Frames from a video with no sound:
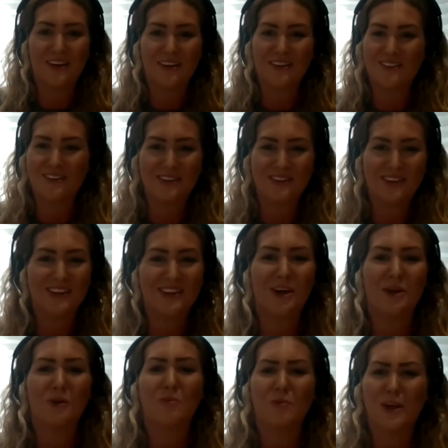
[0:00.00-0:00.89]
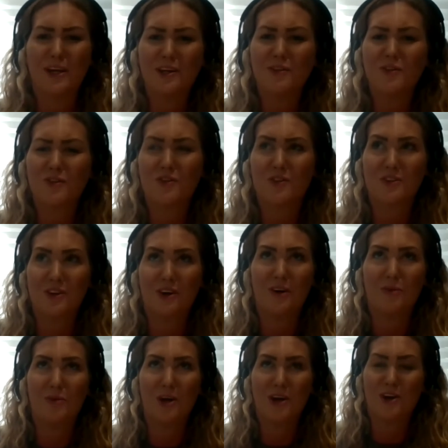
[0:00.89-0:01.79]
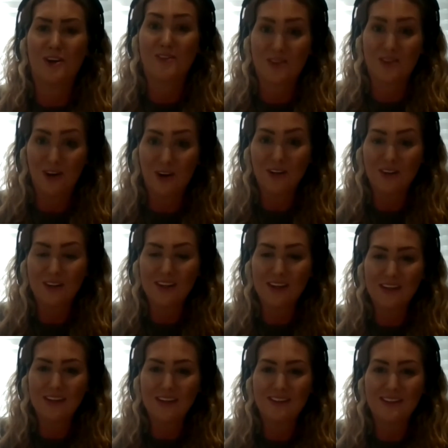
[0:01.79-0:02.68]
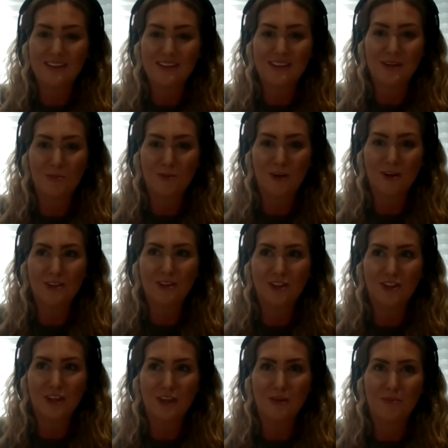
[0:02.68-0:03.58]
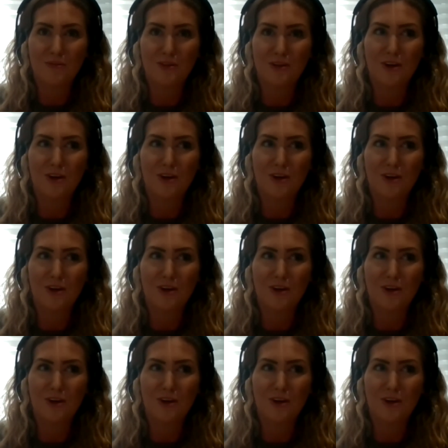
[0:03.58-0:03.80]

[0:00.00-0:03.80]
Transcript: As you know, when you st- when I started the apprenticeship,